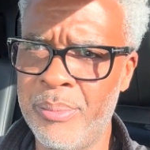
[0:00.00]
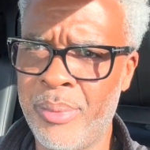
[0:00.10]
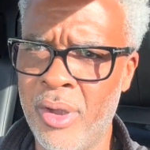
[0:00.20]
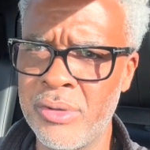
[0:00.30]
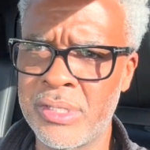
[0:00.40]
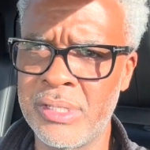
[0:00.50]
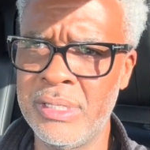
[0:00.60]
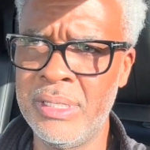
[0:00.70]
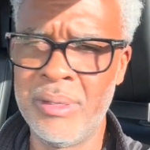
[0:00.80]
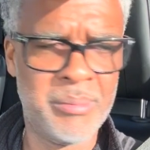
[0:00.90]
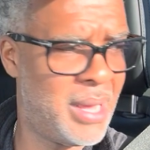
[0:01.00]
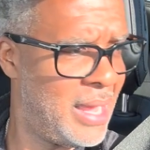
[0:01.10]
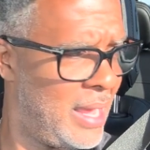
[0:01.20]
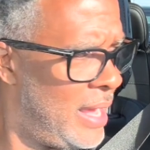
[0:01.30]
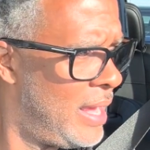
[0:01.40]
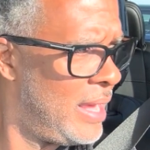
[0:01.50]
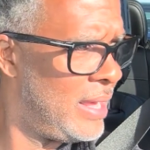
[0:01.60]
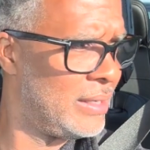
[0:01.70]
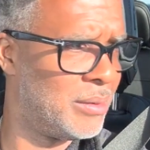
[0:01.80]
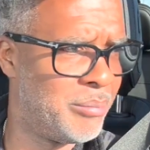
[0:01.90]
person
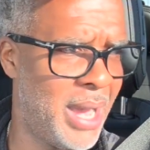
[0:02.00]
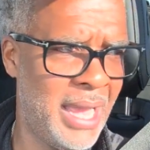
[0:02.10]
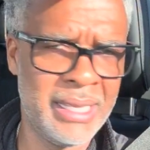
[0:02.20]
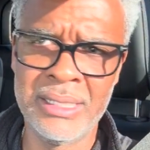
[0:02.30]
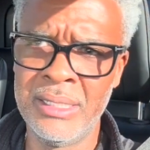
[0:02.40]
behind the bike,